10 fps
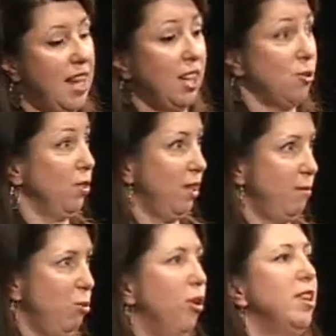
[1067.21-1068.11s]
that's really
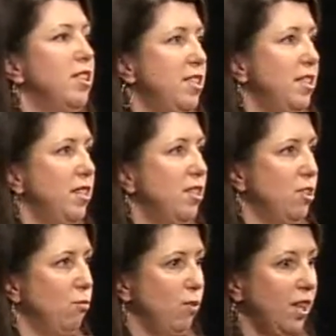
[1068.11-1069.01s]
important
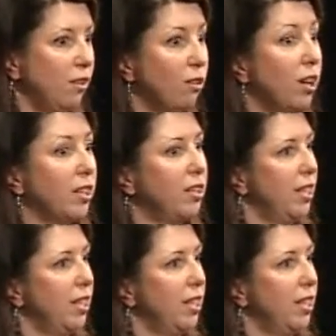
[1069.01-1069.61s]
to re-look